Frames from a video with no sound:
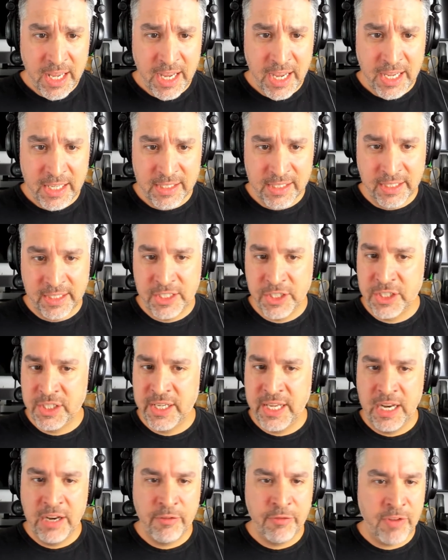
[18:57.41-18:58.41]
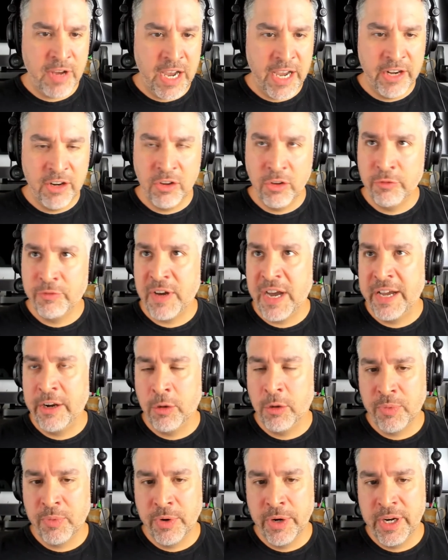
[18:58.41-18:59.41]
It's like, just get it
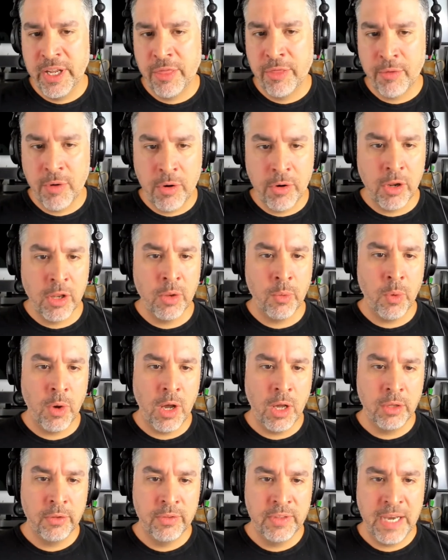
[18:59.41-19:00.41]
vinyl print it, throw it on the wall.